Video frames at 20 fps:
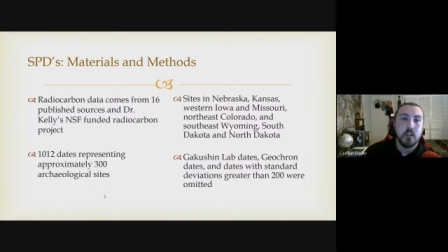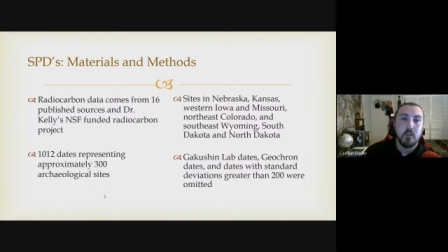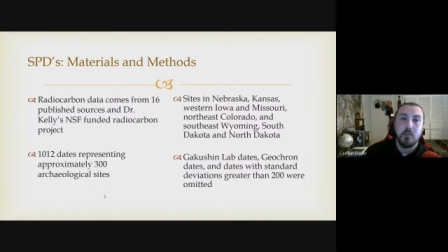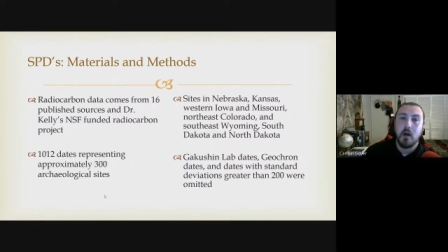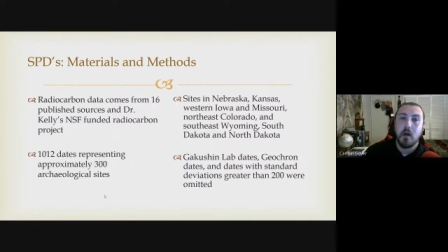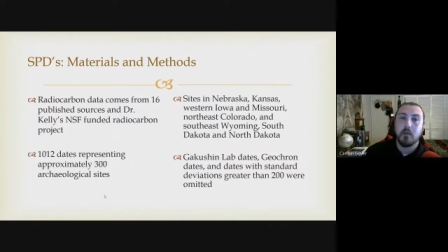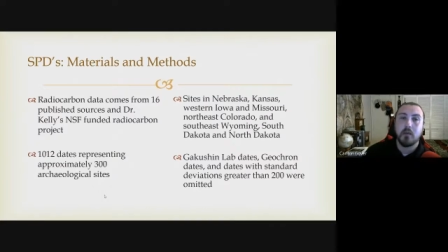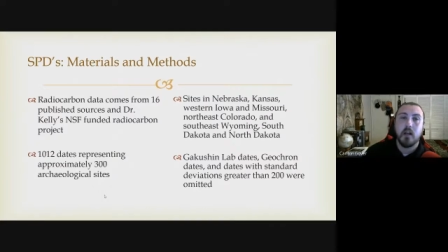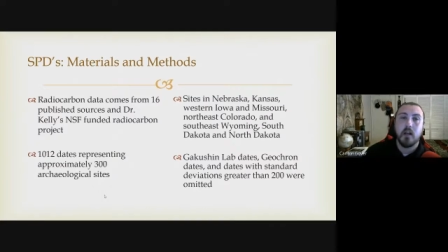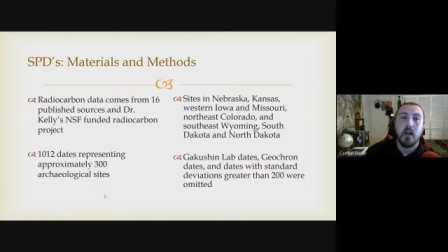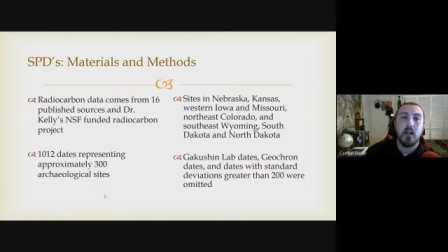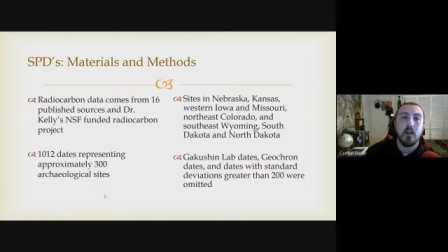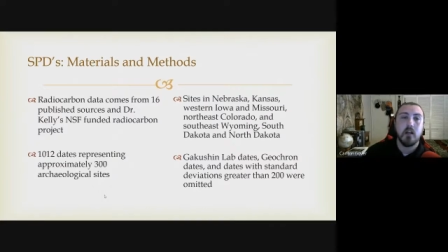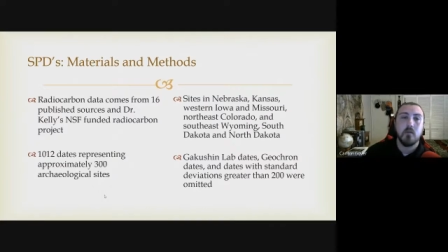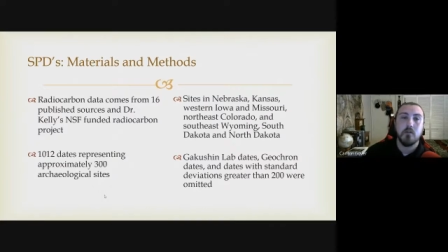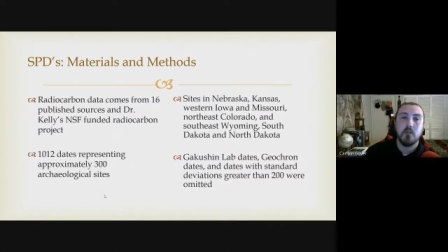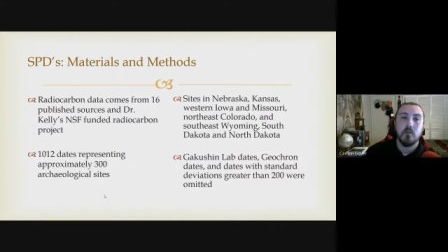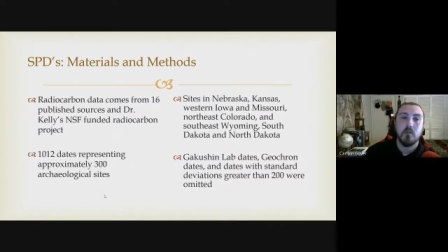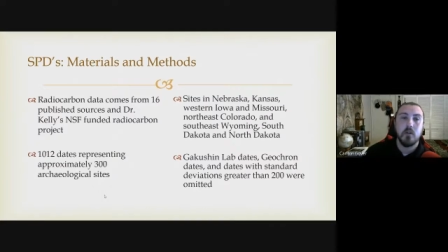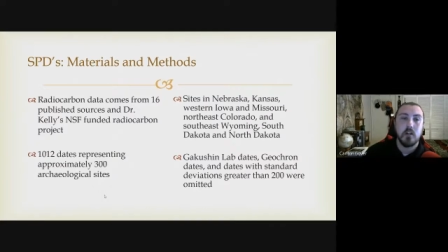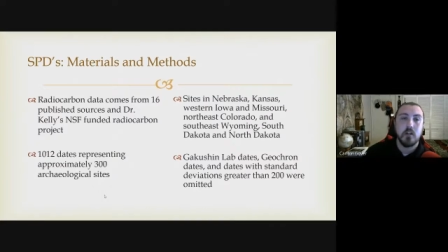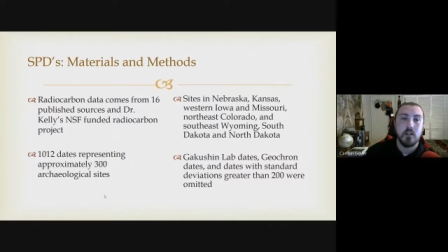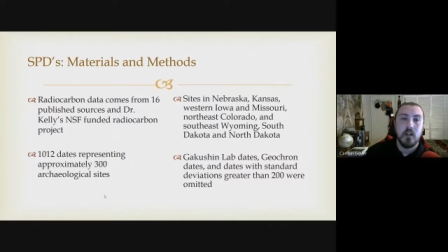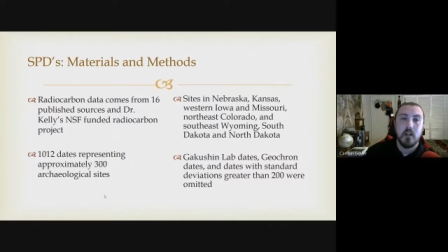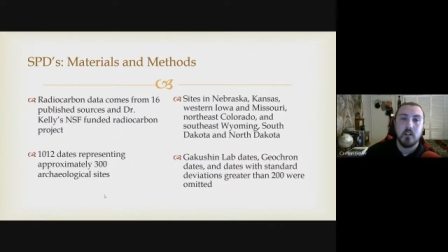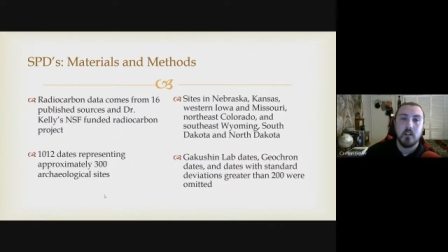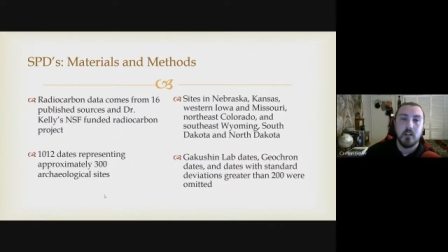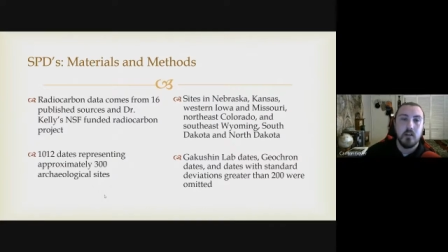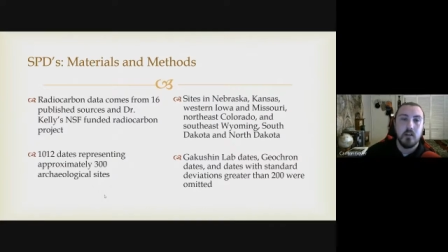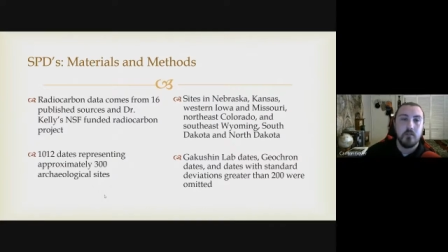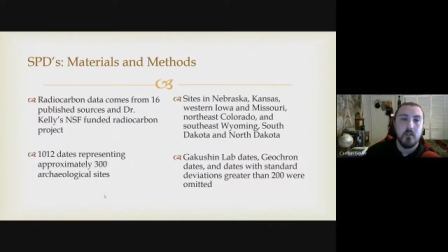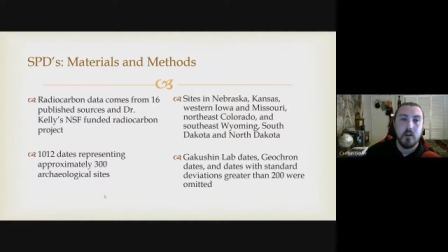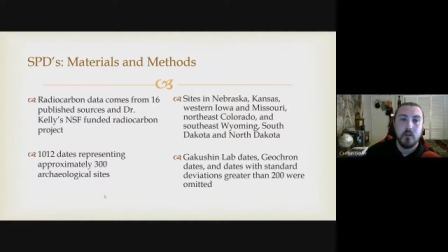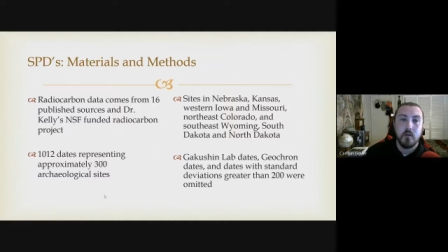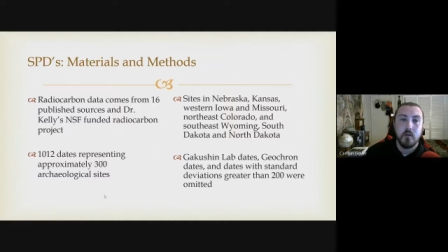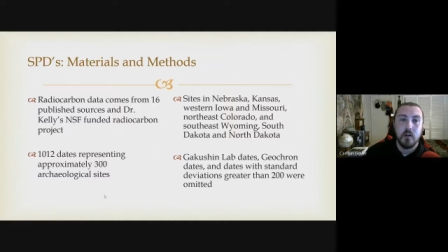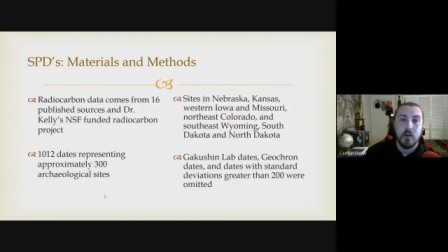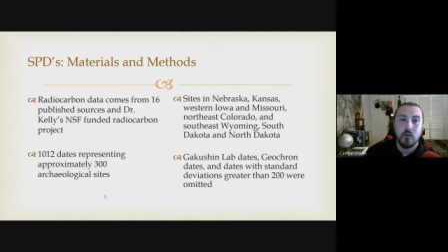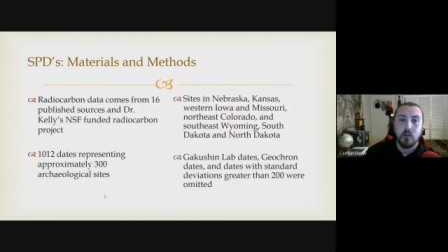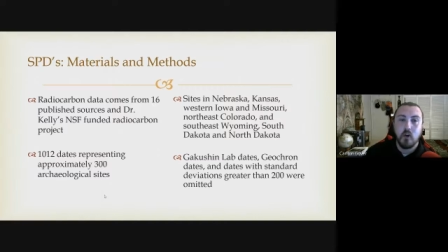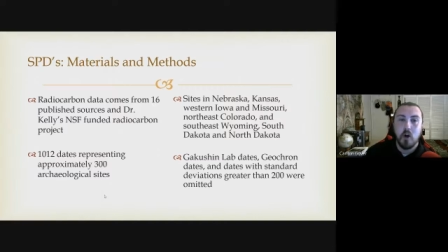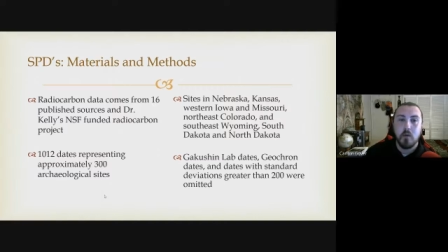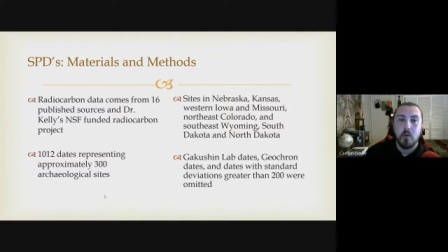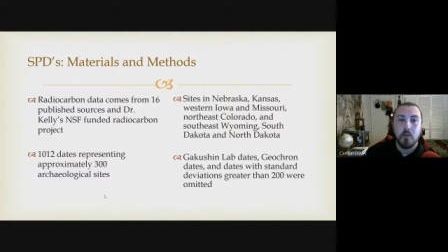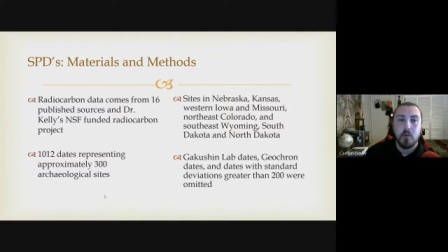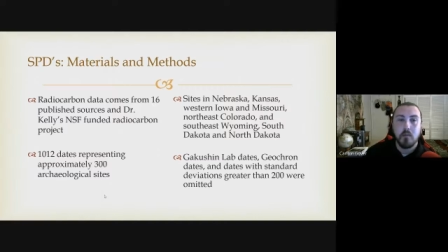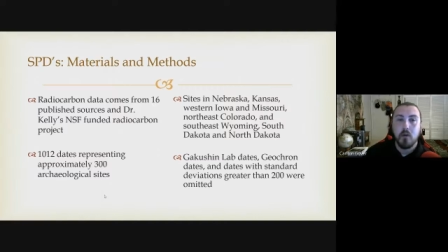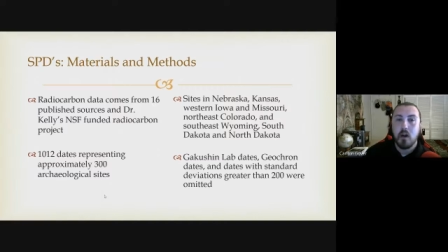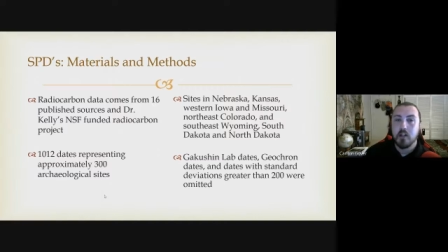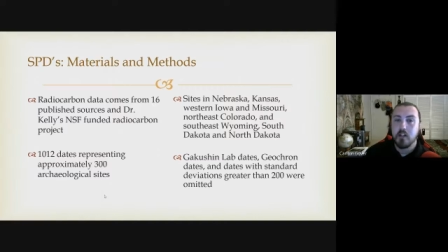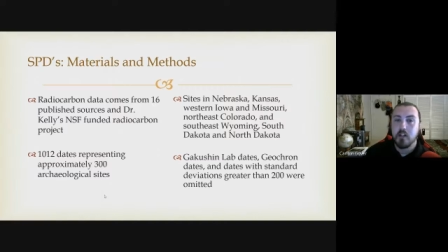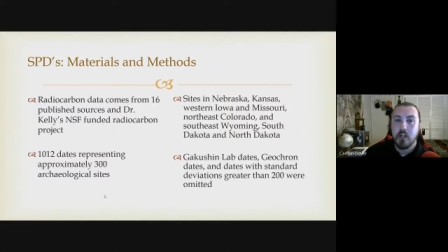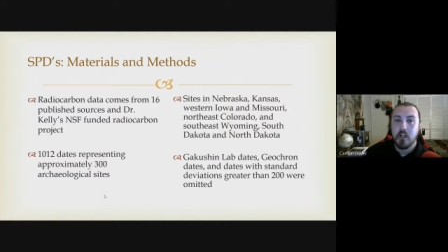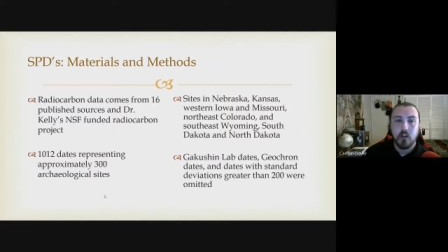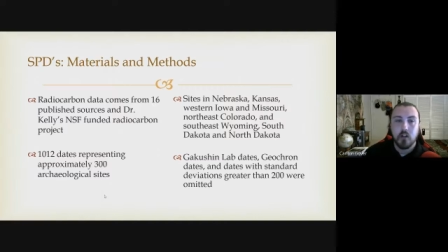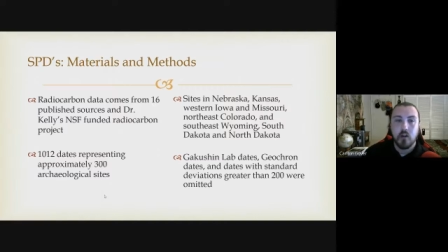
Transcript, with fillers: Bob Kelly was doing his NSF funded radiocarbon project,